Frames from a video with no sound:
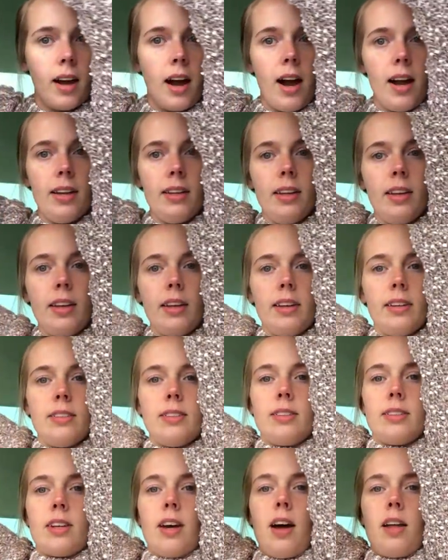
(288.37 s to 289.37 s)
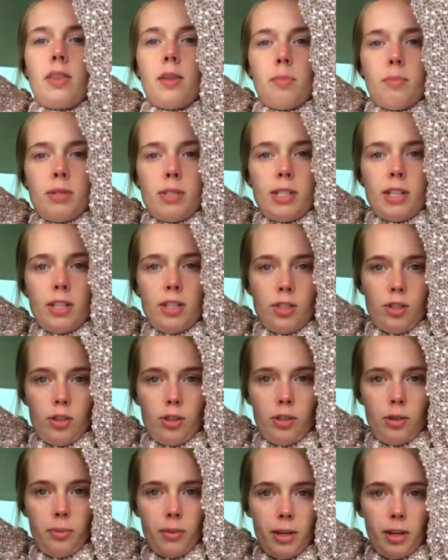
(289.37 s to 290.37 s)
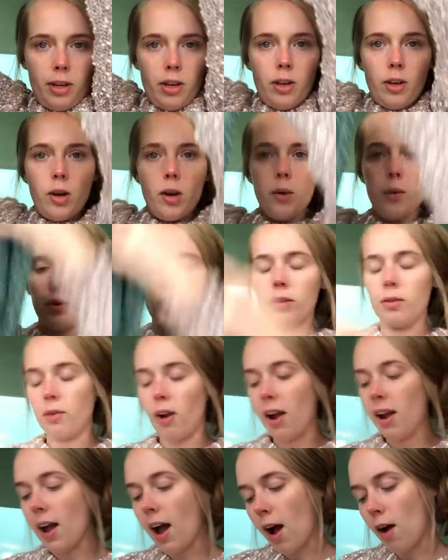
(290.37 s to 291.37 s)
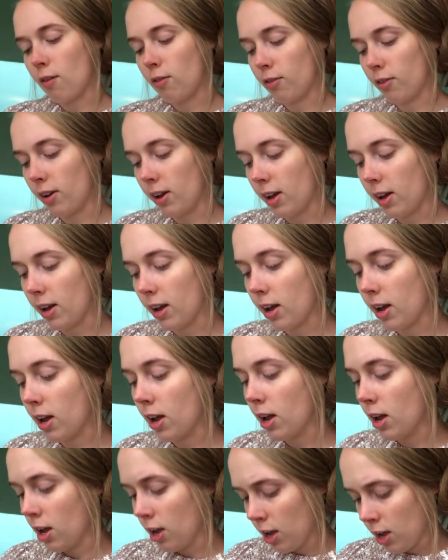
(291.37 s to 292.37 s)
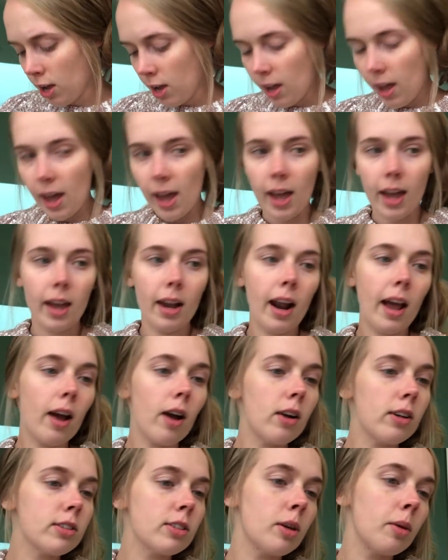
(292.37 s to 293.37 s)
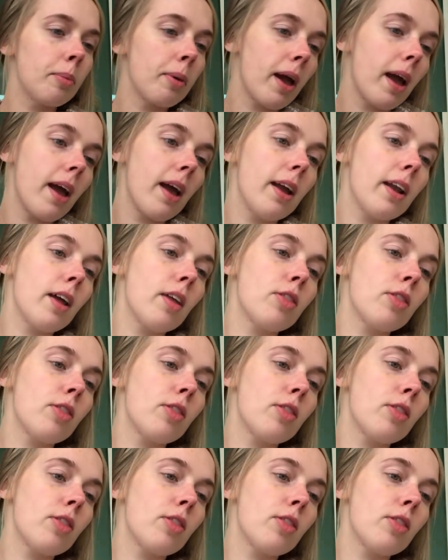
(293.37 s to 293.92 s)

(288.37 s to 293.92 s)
I think it's got the potential to be cute with the right outfit, and I also paid